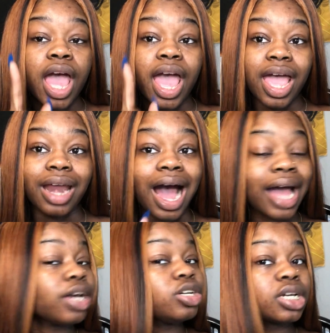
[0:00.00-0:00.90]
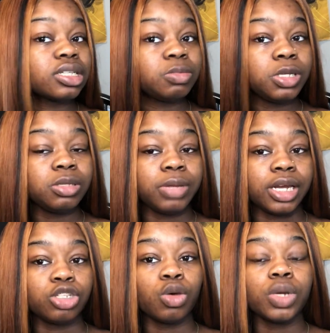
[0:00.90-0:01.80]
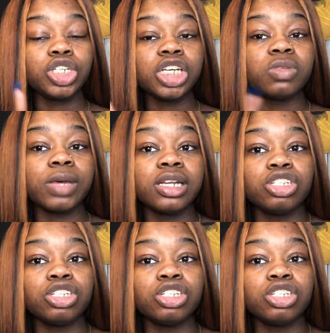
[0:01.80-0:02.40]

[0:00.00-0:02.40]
And I could not speak Spanish. So when she explained it,